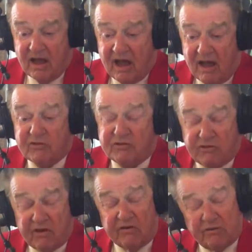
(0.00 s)
I was
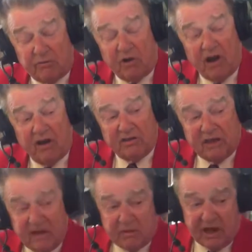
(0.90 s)
very surprised that
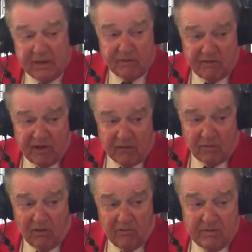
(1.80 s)
he became available
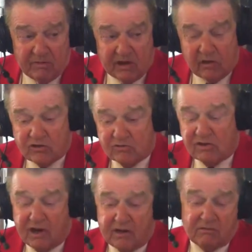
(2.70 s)
because
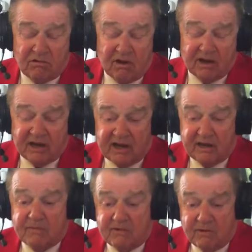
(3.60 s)
when I tried to get
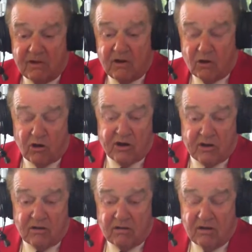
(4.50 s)
him earlier,